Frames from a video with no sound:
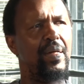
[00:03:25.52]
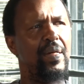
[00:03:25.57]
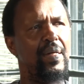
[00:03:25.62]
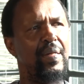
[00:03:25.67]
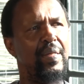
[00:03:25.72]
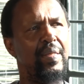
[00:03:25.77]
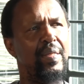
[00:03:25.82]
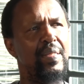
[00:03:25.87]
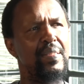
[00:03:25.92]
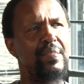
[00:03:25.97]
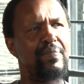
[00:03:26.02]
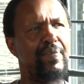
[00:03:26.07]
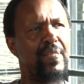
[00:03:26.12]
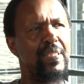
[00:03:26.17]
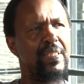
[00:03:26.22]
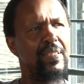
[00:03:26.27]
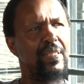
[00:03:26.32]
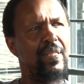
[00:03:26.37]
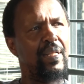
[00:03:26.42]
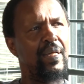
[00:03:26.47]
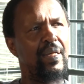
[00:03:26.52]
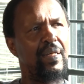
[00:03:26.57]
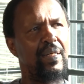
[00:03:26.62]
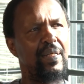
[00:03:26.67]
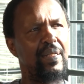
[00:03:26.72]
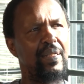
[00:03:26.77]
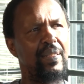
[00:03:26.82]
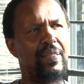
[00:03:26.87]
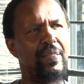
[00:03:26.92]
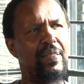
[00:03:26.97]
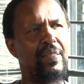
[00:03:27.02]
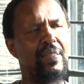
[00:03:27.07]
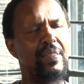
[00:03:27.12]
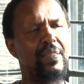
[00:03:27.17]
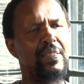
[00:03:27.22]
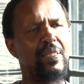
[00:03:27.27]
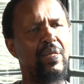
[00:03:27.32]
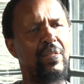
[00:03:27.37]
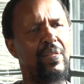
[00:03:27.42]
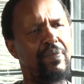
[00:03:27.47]
Yes, Fazila, I
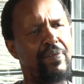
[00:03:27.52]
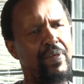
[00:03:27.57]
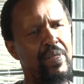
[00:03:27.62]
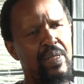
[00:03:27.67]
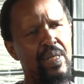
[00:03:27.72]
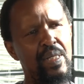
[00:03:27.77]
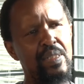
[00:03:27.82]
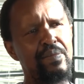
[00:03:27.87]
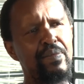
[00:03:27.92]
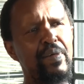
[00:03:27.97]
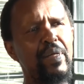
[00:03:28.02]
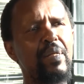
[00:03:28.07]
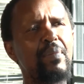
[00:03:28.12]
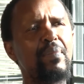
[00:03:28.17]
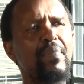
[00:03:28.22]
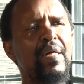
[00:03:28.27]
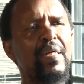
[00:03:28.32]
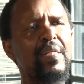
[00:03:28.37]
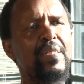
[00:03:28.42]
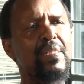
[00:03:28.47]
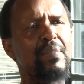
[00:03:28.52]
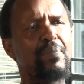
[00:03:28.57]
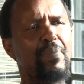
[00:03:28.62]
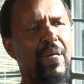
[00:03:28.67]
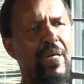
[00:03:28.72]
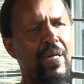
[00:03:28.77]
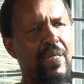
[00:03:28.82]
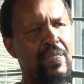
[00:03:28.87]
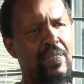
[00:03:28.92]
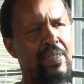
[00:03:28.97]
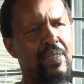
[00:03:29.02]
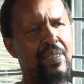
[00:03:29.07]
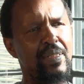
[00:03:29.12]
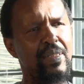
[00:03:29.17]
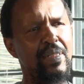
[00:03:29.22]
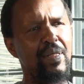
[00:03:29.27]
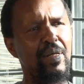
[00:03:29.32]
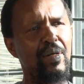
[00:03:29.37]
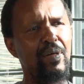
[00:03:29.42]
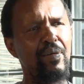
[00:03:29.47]
think South Africa is very much part
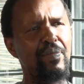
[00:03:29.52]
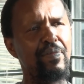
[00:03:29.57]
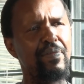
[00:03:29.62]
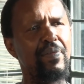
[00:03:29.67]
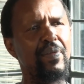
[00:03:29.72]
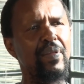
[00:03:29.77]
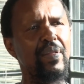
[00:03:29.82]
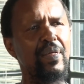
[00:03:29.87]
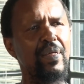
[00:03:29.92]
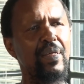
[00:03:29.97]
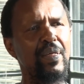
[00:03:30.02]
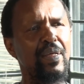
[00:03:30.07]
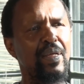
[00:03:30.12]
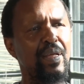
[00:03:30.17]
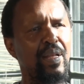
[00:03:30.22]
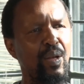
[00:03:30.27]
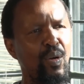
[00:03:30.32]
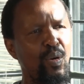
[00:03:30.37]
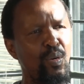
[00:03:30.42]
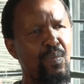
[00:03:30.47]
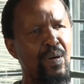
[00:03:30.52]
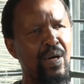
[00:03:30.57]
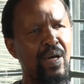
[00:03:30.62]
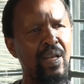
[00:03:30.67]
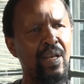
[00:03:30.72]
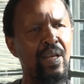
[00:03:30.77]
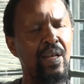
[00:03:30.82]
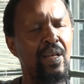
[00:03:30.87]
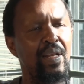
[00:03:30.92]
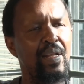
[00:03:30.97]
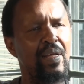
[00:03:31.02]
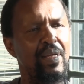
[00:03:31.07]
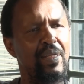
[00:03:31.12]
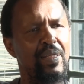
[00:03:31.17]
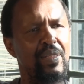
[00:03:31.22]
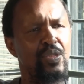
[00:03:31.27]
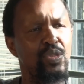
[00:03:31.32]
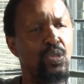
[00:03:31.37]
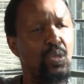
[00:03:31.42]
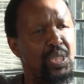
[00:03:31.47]
of the global
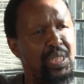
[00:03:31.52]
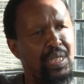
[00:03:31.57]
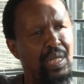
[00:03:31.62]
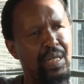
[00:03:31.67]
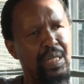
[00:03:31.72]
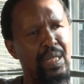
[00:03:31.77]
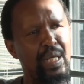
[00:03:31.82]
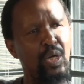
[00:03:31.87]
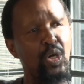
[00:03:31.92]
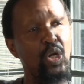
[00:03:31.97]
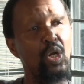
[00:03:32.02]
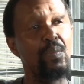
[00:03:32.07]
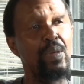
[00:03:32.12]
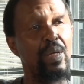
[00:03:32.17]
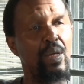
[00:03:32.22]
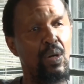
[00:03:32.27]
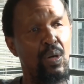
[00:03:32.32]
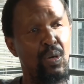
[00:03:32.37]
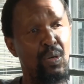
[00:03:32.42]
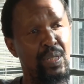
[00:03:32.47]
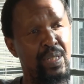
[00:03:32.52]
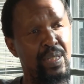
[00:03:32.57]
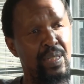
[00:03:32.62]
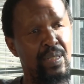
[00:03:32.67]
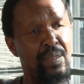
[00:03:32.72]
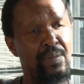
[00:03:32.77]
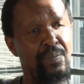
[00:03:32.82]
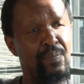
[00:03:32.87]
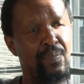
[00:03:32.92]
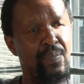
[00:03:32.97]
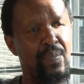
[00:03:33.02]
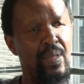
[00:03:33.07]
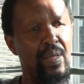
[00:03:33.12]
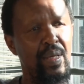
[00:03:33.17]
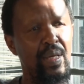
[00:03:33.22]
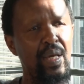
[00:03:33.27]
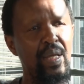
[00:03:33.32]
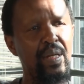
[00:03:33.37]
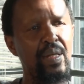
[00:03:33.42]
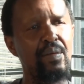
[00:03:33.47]
social and economic order.
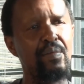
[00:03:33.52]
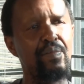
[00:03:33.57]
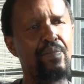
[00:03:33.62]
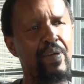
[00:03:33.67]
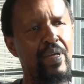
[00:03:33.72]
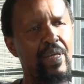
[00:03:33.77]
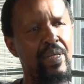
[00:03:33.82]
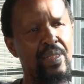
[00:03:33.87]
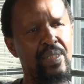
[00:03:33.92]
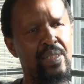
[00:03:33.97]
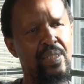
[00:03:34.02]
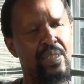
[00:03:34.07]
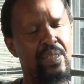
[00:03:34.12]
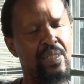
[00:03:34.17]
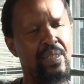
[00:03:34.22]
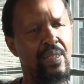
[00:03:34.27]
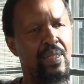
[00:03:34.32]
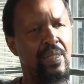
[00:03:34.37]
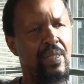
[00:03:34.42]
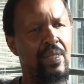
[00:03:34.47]
And in fact,